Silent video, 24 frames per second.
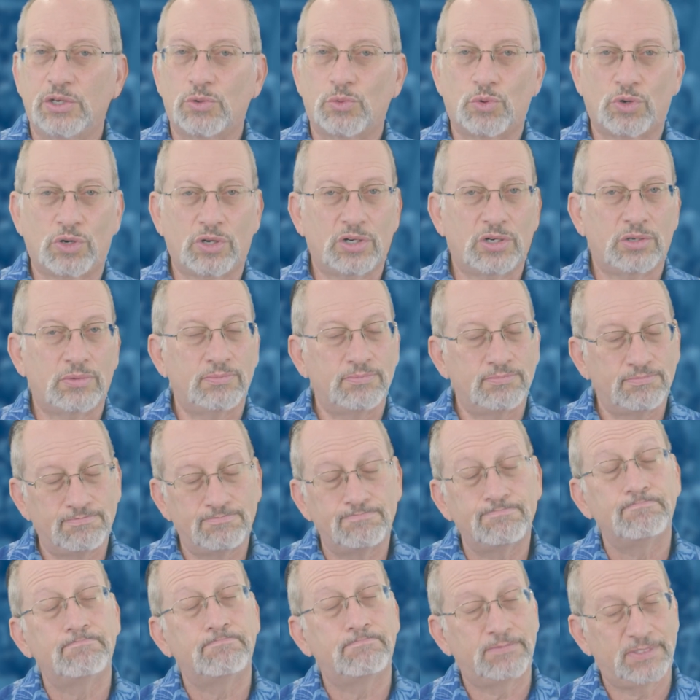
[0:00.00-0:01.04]
were
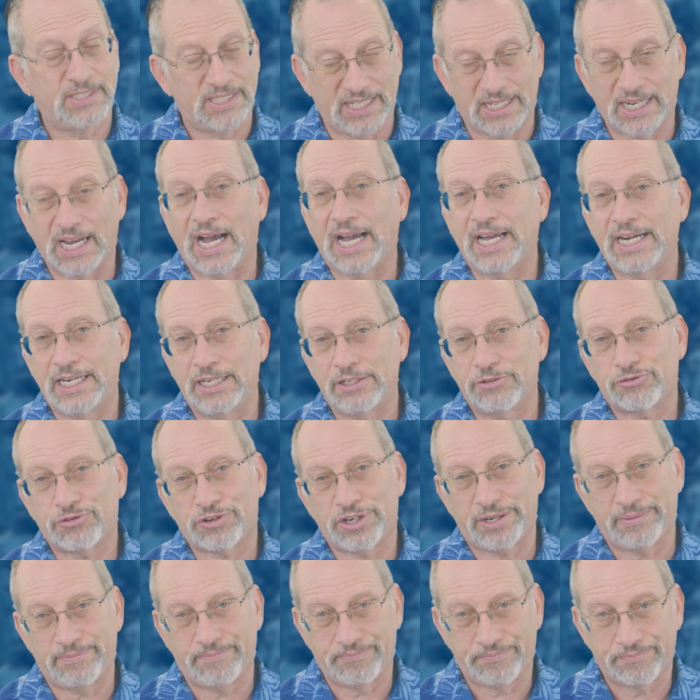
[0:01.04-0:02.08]
denied entry.